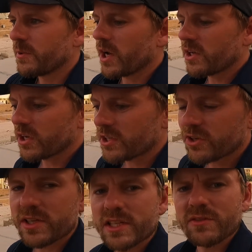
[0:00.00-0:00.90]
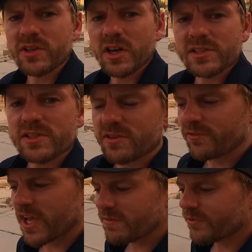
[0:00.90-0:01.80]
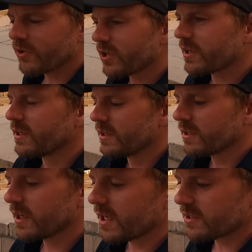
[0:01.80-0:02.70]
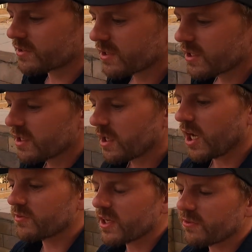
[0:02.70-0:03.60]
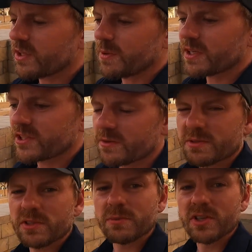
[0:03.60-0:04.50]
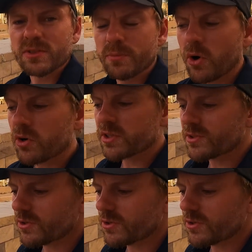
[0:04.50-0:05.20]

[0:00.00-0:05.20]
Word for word: but I, look, I tried to give you guys just a flavour for it, and I've definitely picked up some of the most important